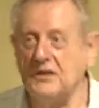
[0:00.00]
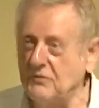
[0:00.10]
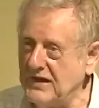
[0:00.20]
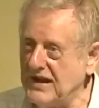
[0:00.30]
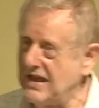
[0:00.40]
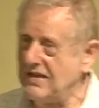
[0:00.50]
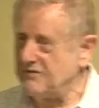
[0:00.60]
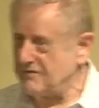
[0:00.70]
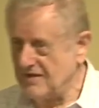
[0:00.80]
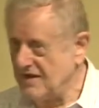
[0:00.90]
that we
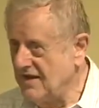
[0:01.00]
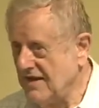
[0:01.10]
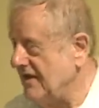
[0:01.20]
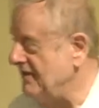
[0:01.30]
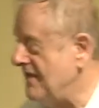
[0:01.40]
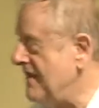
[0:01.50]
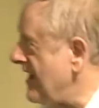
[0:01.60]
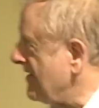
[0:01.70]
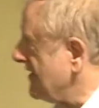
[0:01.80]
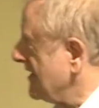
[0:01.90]
have.
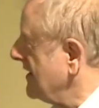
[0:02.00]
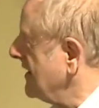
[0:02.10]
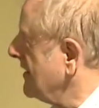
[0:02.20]
Nothing